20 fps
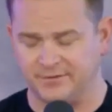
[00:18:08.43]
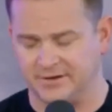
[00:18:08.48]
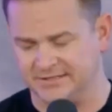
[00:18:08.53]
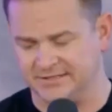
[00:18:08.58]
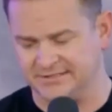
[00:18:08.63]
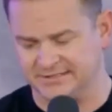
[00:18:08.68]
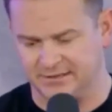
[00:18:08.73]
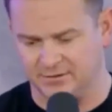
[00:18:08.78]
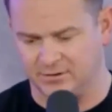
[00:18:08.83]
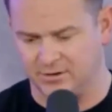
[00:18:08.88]

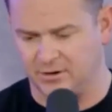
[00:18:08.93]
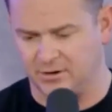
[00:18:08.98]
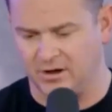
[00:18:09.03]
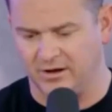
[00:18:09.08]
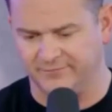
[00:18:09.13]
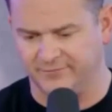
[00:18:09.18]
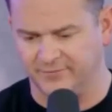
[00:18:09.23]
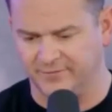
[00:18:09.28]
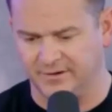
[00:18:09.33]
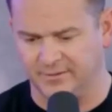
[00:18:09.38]
consider an
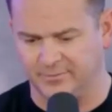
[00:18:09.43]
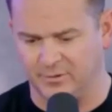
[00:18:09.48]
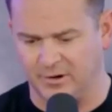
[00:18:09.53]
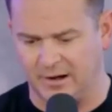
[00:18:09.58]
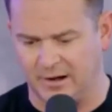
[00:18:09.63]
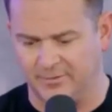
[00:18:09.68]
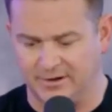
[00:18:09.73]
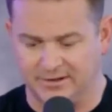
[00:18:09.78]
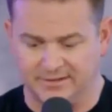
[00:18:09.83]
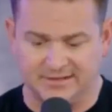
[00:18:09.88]
offer on their
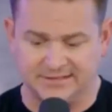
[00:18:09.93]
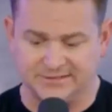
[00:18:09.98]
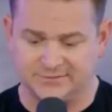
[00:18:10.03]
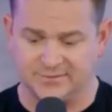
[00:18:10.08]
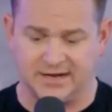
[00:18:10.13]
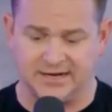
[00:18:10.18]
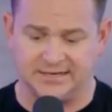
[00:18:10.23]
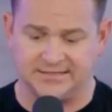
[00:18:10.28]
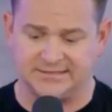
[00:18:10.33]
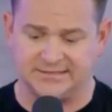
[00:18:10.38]
property. And that's what
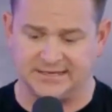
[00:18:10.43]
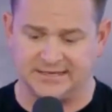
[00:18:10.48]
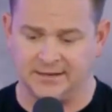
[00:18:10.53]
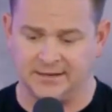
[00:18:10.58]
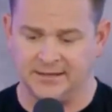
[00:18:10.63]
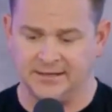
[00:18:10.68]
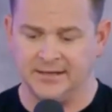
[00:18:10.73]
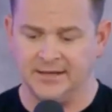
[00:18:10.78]
I did.